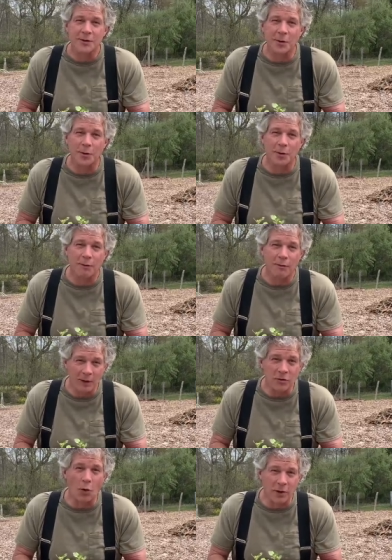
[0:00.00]
So
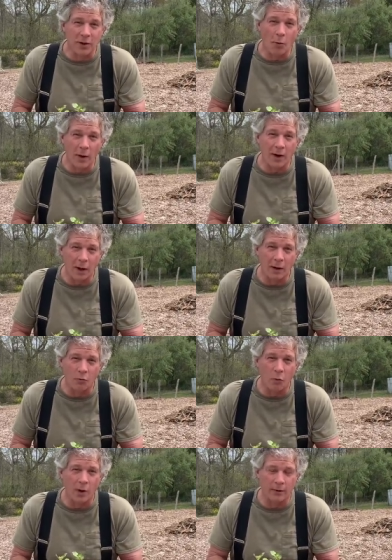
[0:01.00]
it's holding quite a lot of
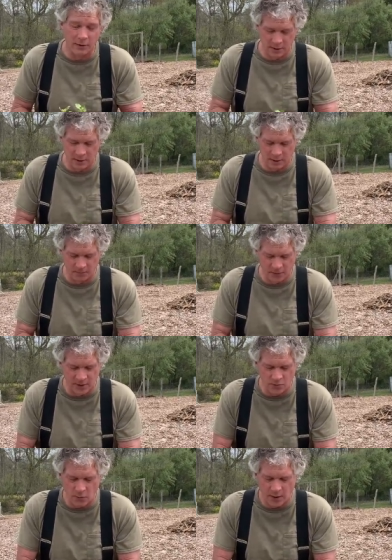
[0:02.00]
water in there.
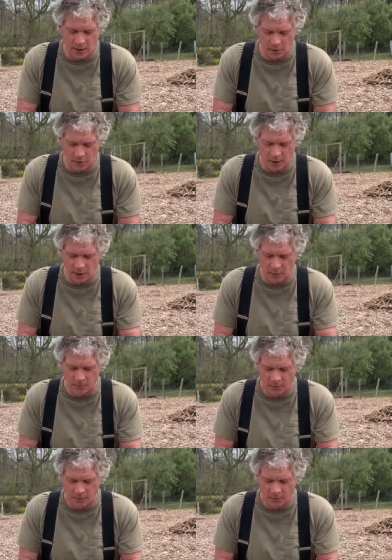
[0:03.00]
That's why they look yellow.